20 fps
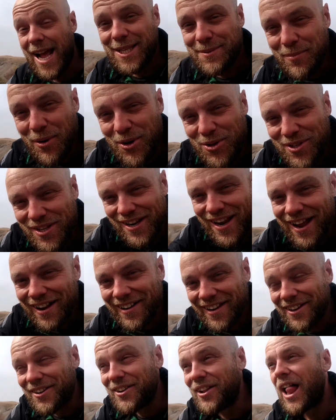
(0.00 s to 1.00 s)
It's mostly
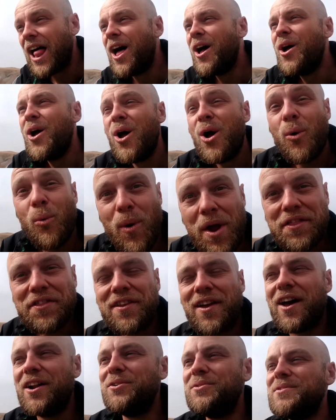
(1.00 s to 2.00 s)
downhill
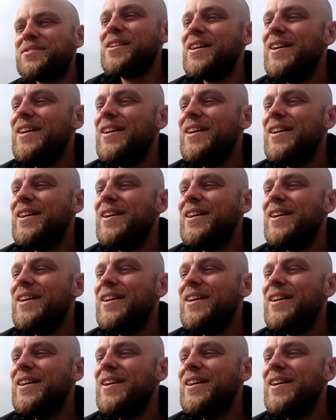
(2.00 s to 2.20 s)
with tunnels.